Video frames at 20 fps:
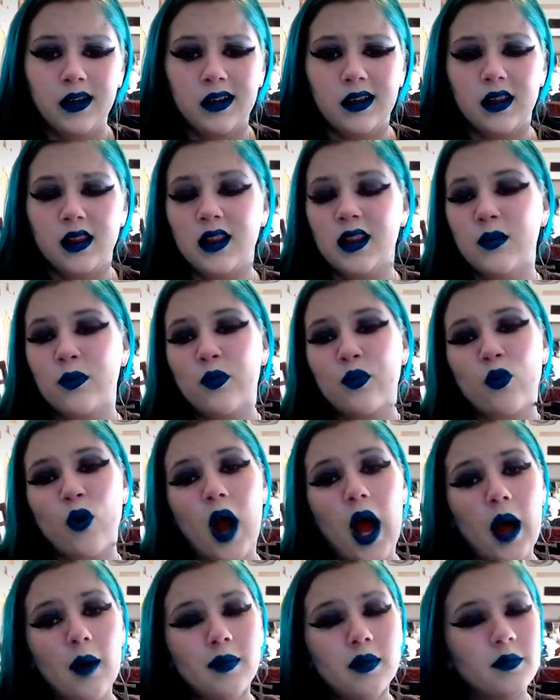The
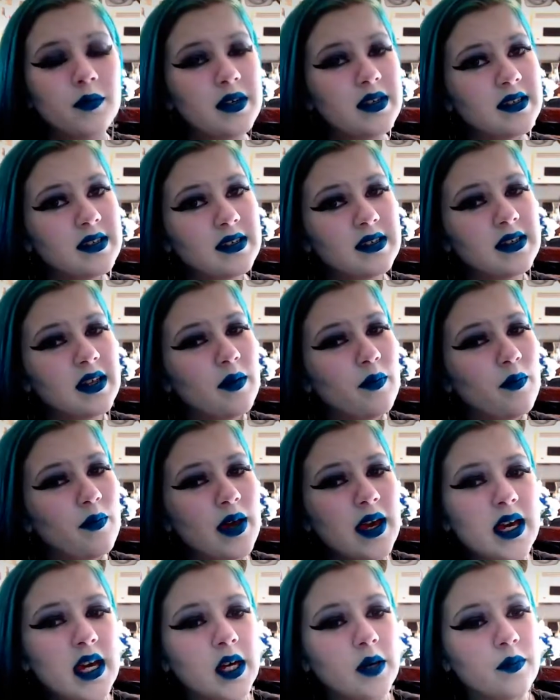problem is that
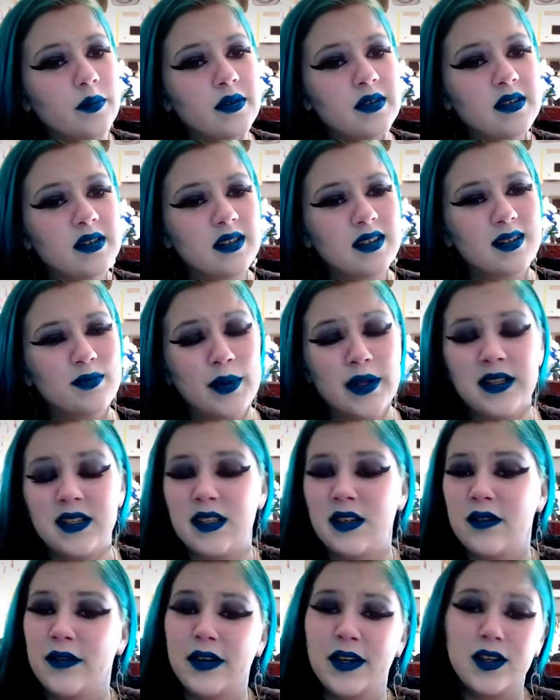makeup is
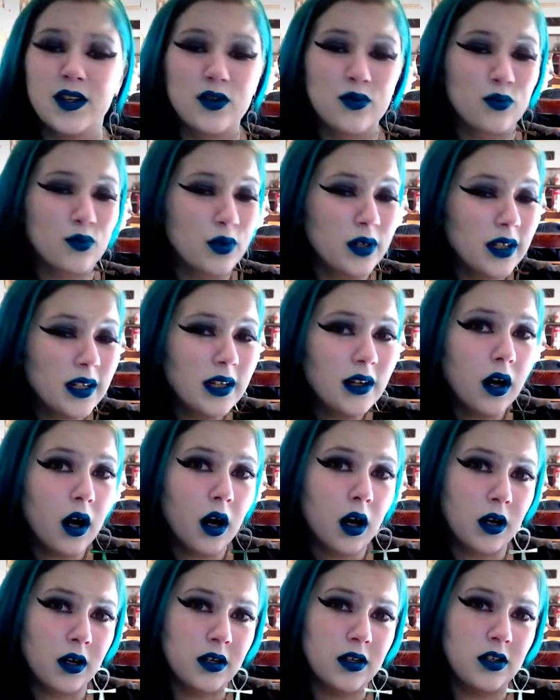expensive and it's really
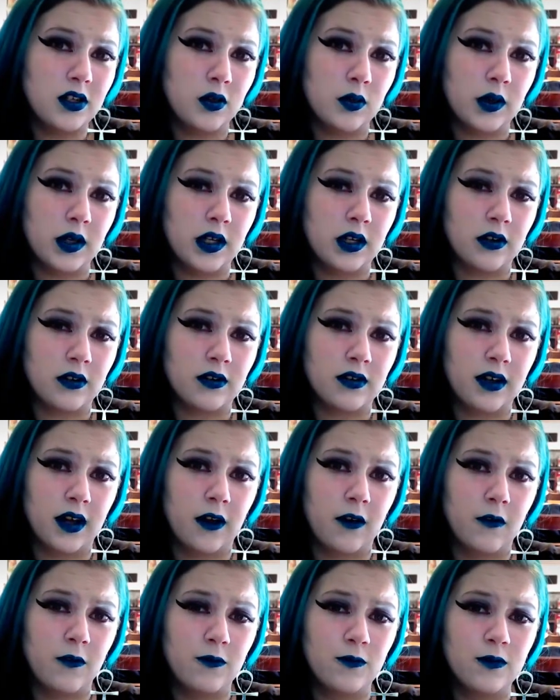hard to do it
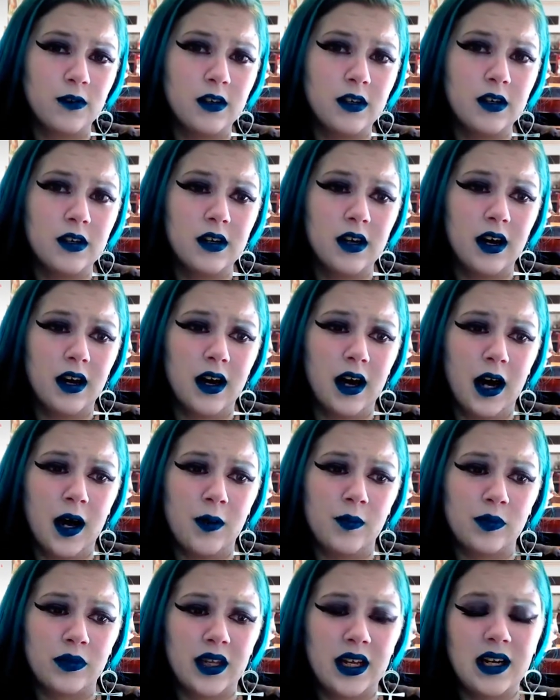yourself.
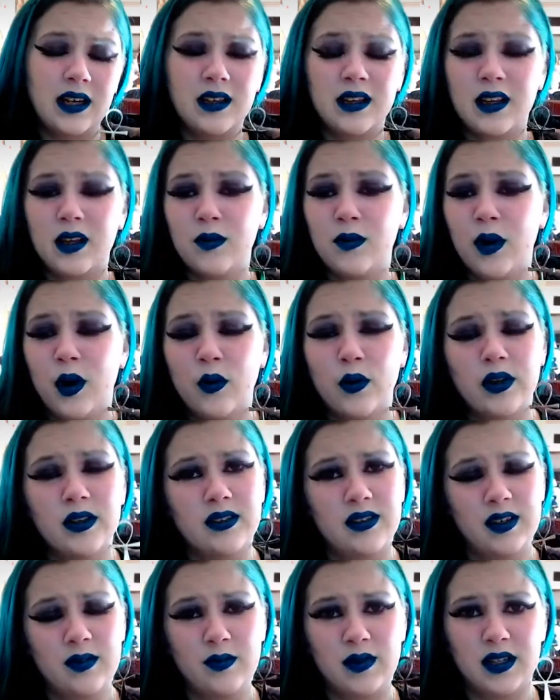Getting the
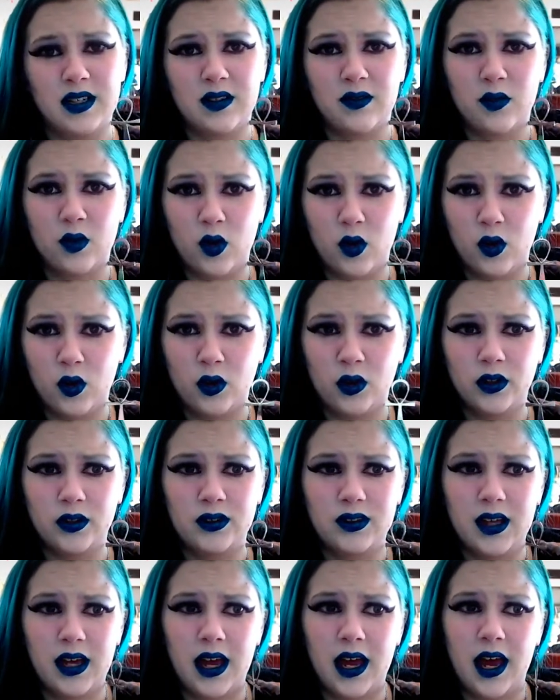components can be difficult,
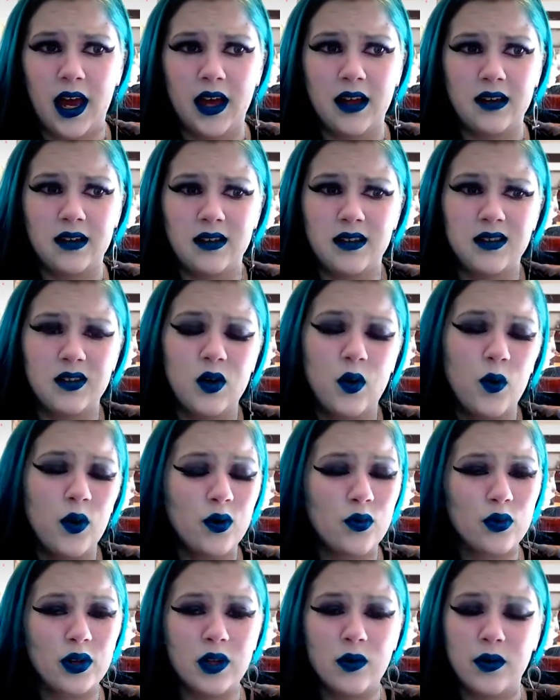and no
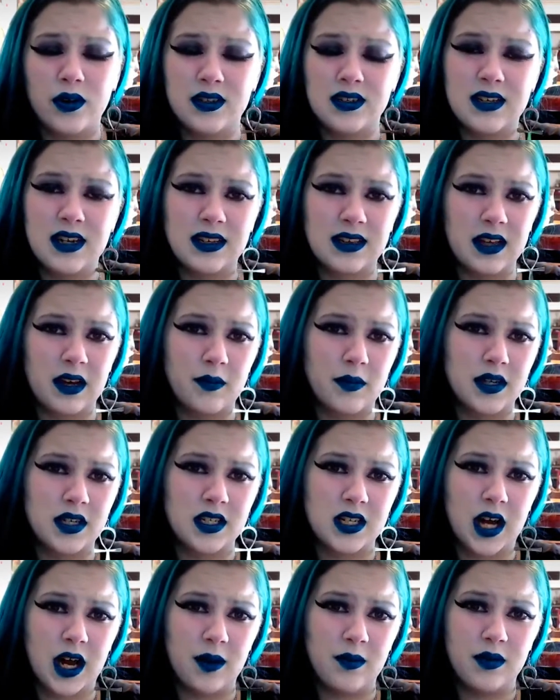one really wants to take that much
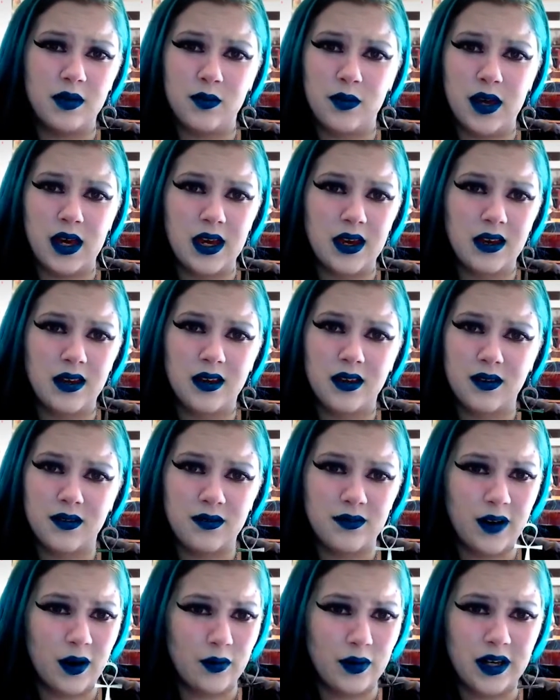time to make
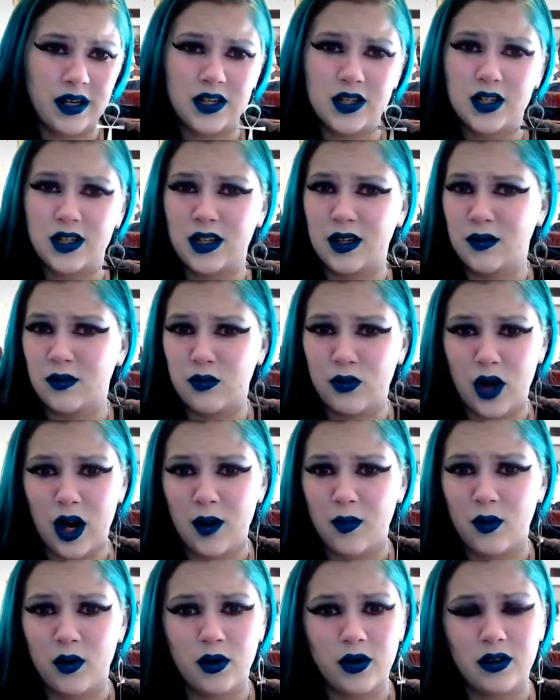foundation and
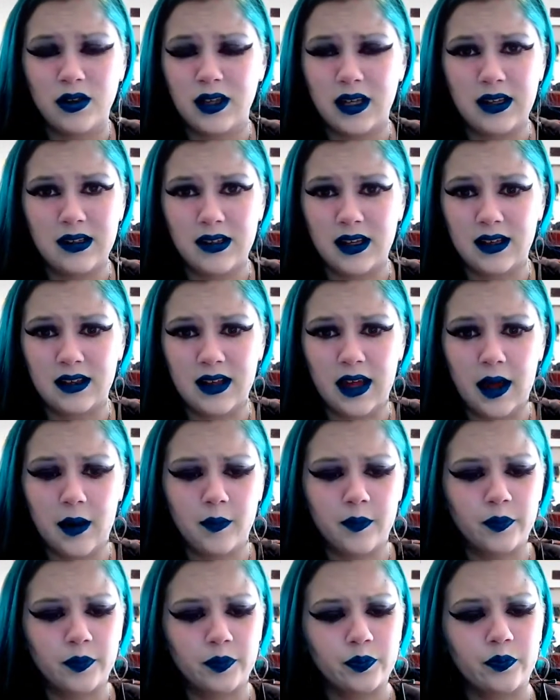primer and things like
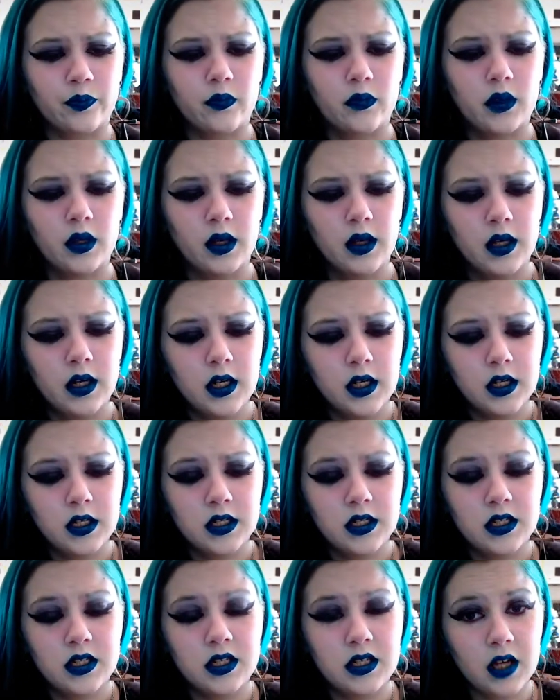that.
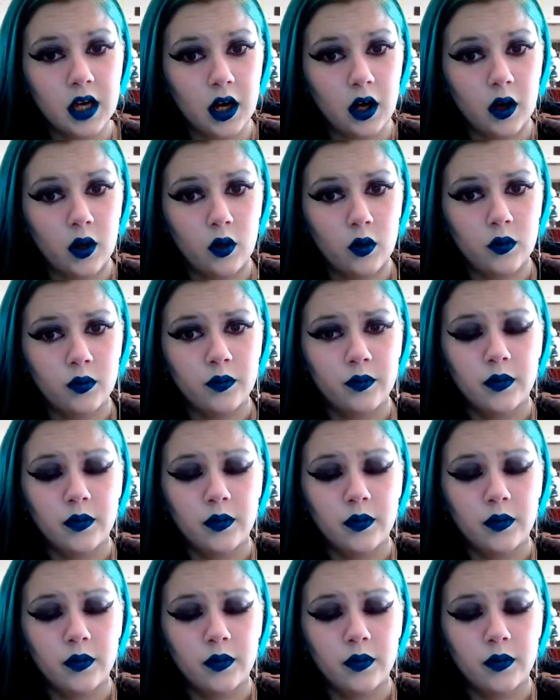So,